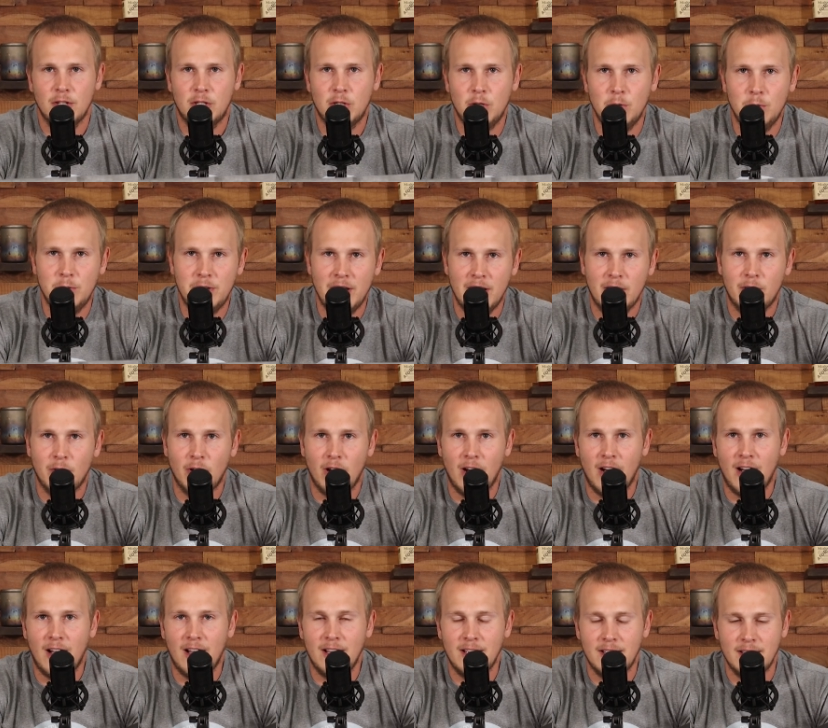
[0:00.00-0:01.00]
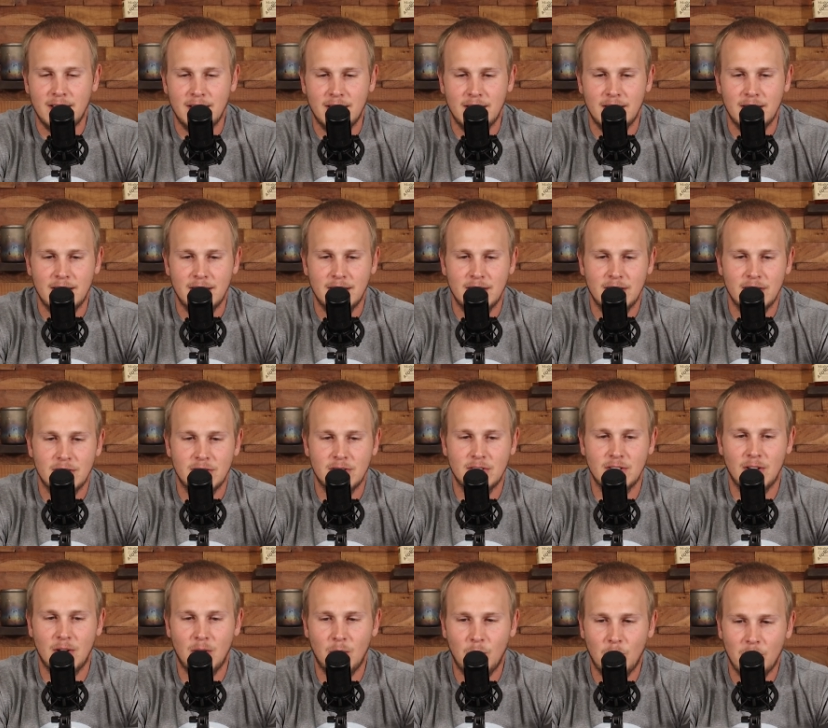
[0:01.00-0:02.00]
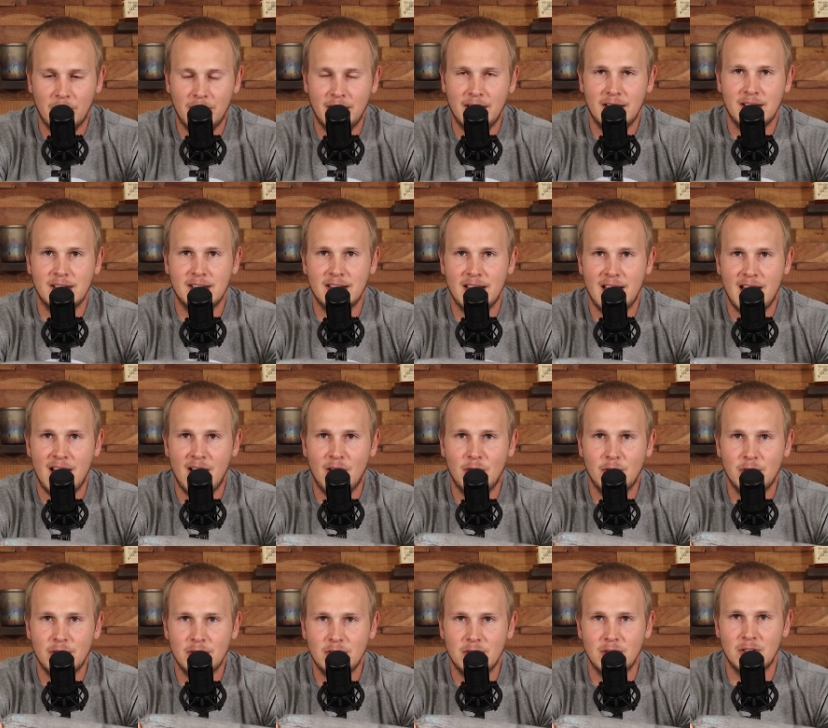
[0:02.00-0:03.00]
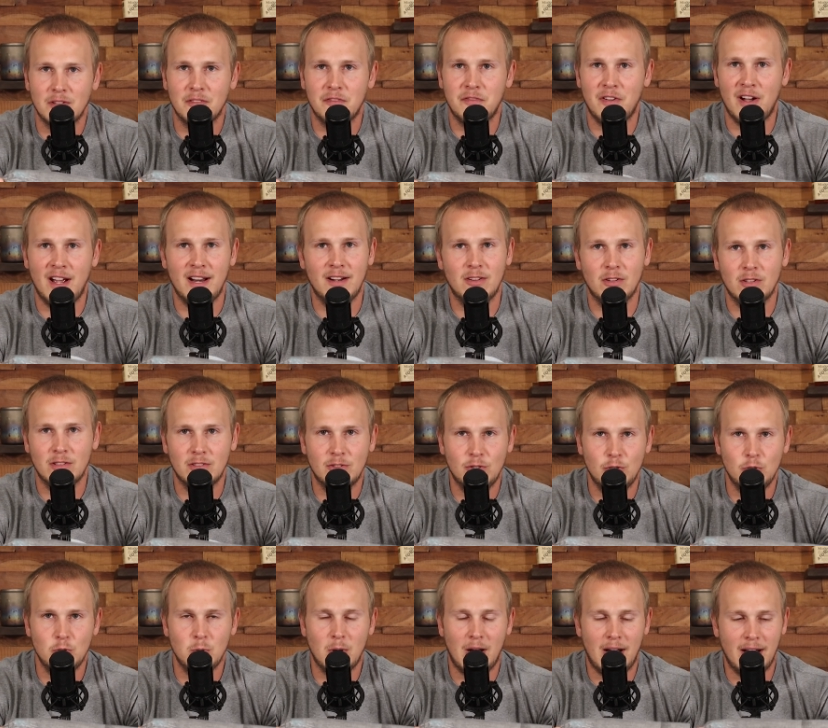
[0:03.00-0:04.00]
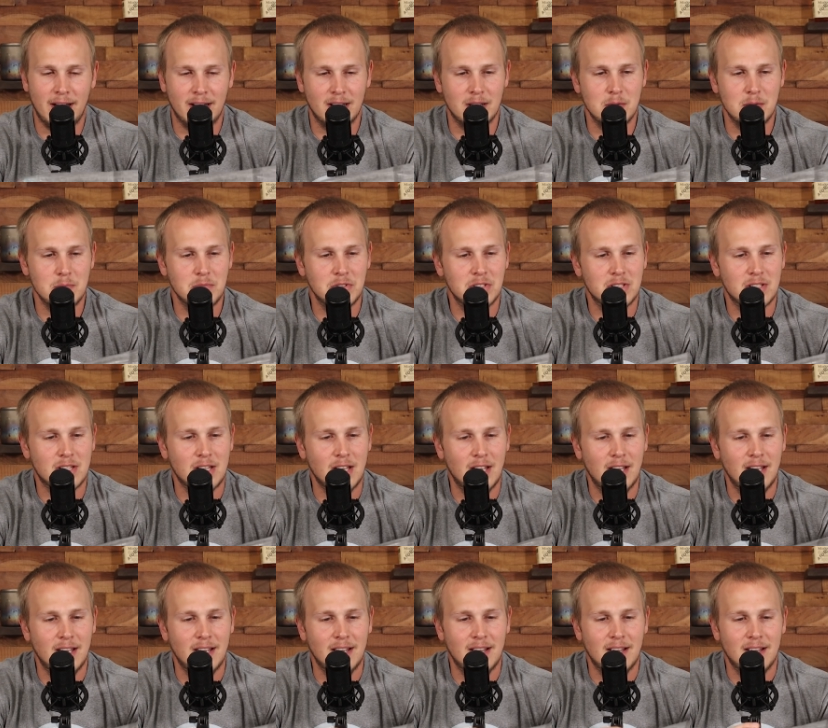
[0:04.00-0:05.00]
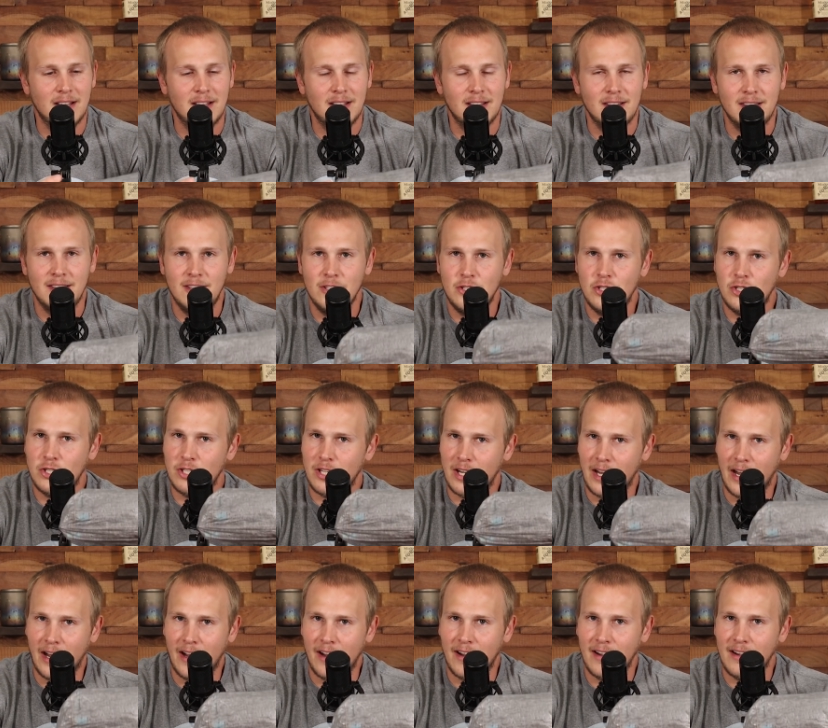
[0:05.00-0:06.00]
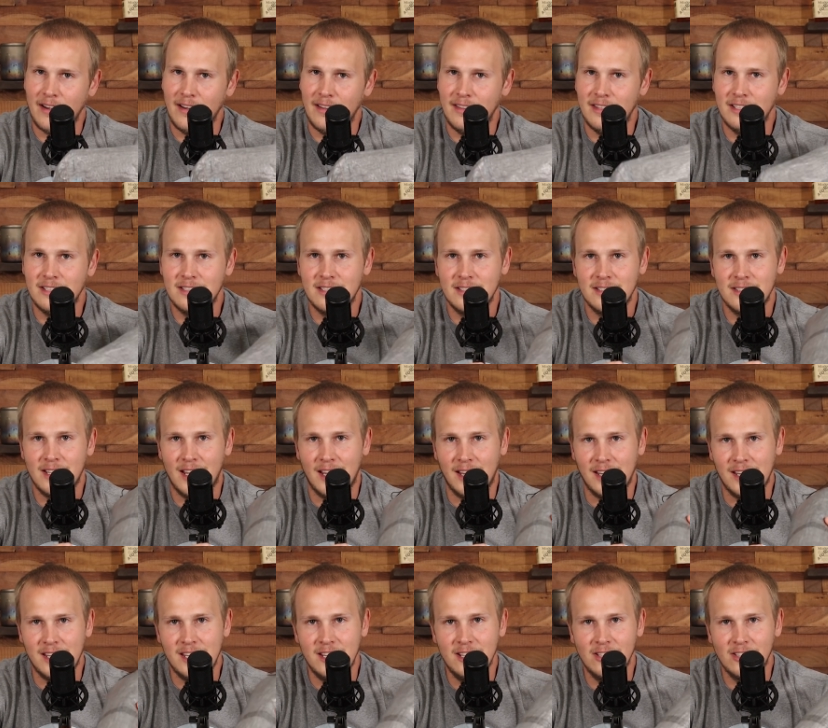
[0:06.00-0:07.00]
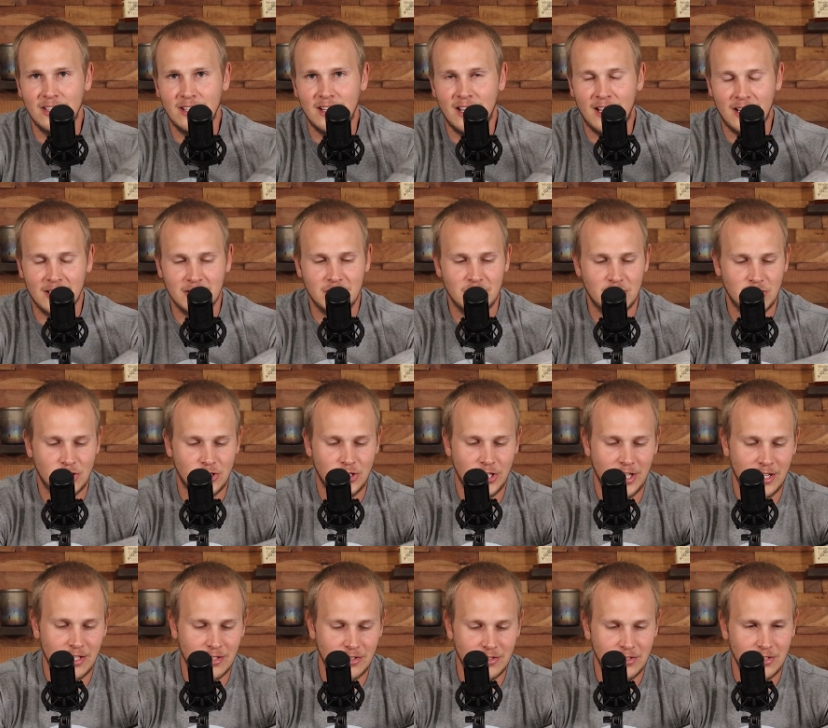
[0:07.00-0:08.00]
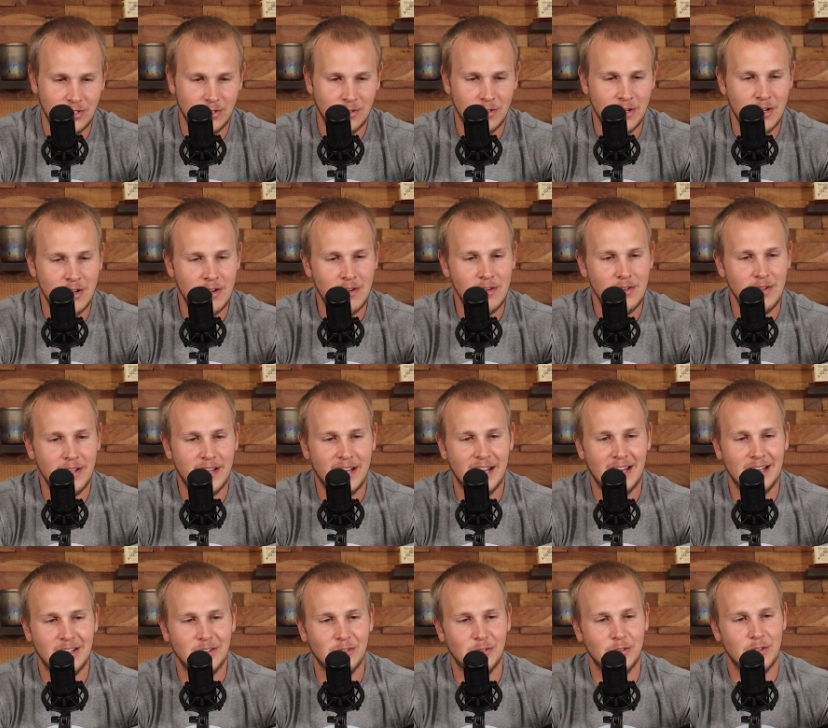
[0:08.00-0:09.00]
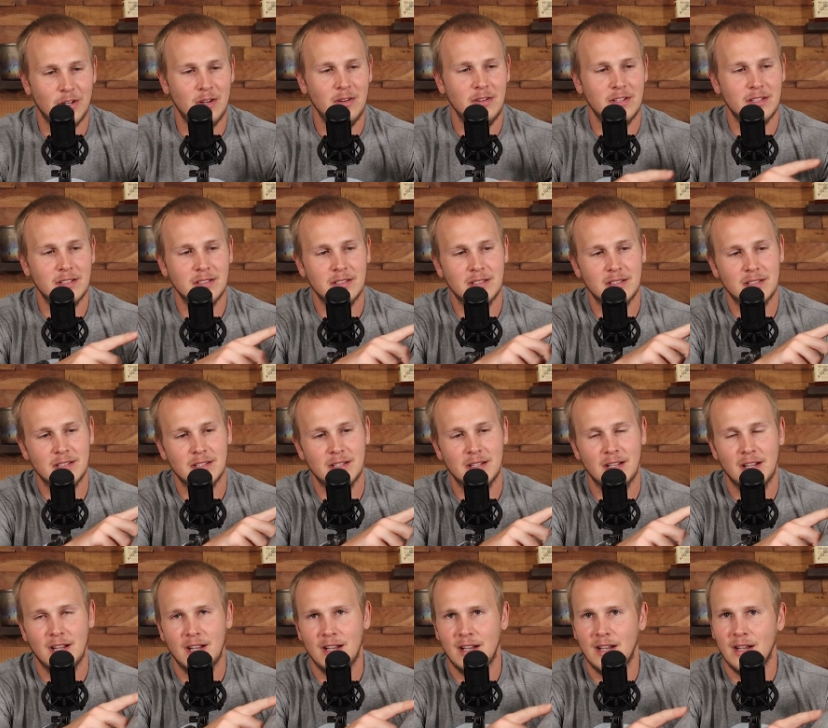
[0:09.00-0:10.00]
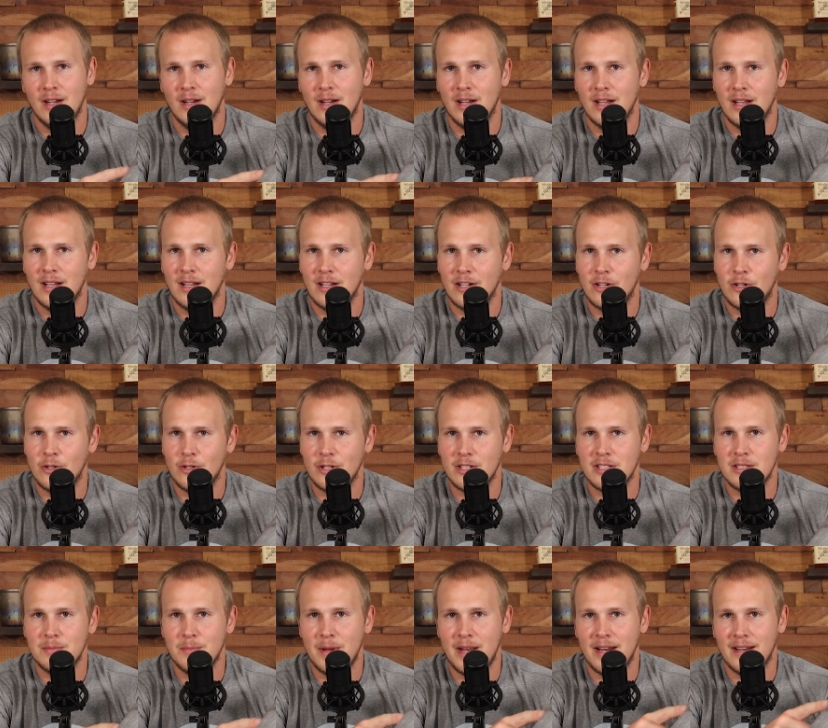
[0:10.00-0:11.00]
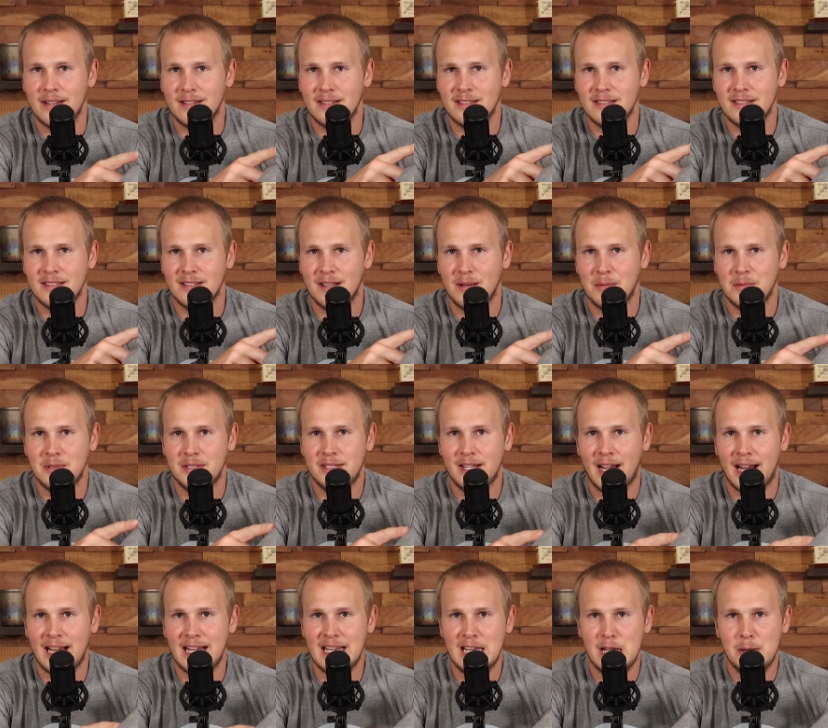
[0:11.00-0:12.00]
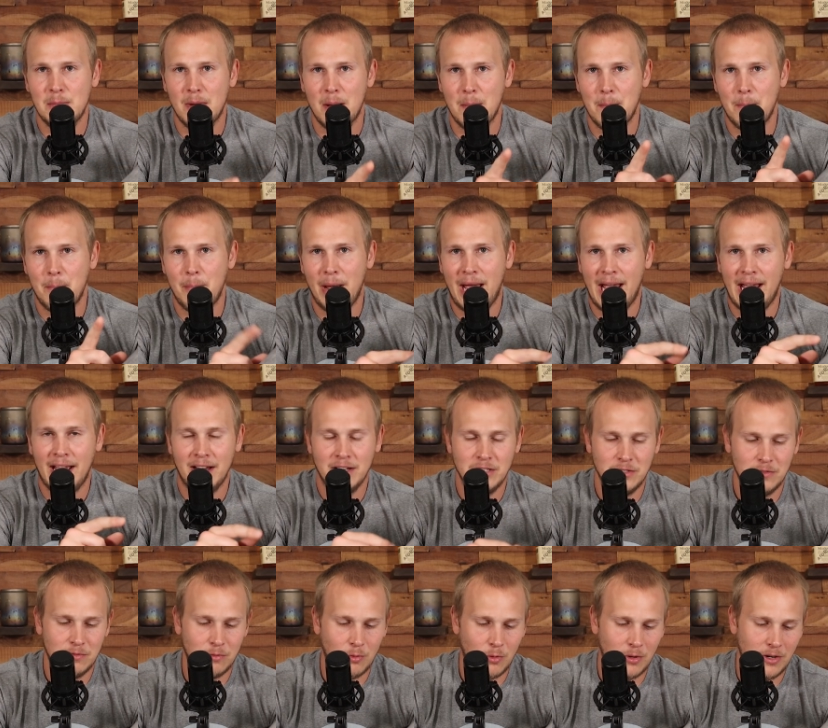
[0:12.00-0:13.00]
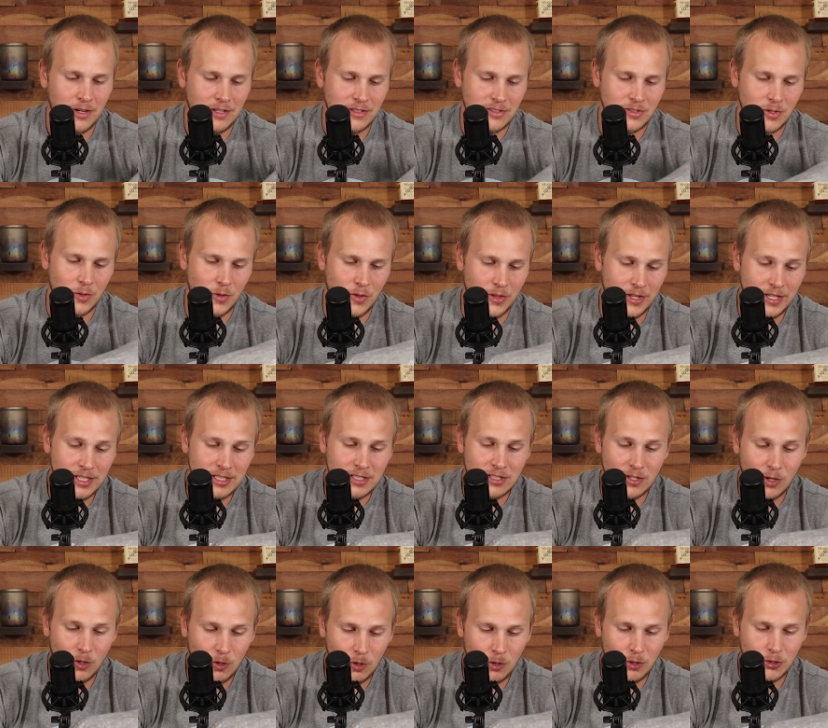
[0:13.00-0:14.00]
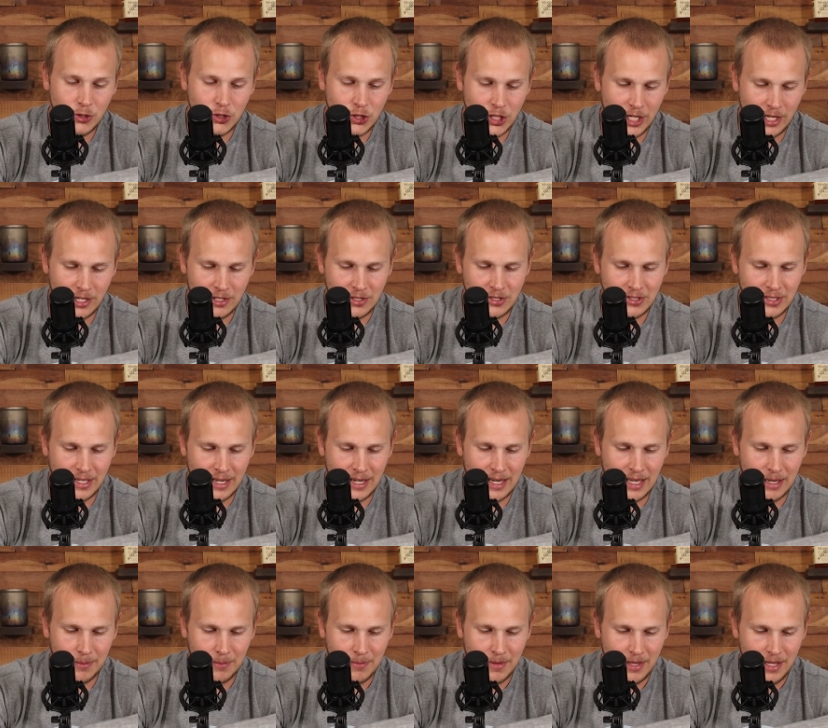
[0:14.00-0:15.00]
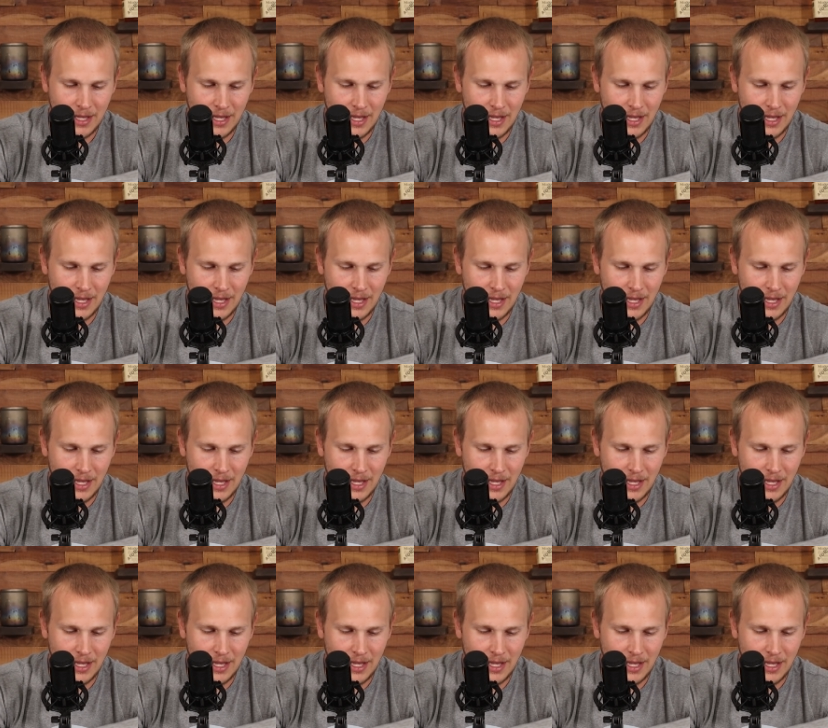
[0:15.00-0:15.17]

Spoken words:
The coup de grace. So we're getting down to the final 2 items. The chair. This is a Helinox Chair Zero, and you'll notice Chris made us some Dyneema bags for it. So this whole chair setup,